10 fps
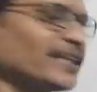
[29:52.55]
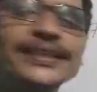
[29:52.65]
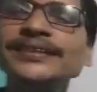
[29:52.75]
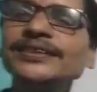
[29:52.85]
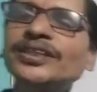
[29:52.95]

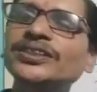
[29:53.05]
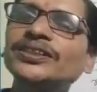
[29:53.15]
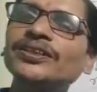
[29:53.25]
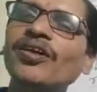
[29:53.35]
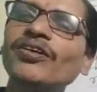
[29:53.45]
such
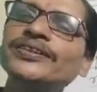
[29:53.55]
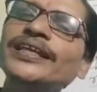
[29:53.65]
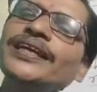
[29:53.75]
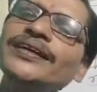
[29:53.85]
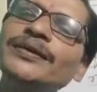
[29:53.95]
other
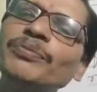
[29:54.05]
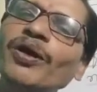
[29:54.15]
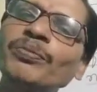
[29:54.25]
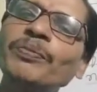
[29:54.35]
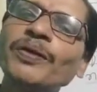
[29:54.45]

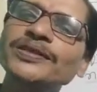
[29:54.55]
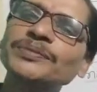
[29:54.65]
verb plus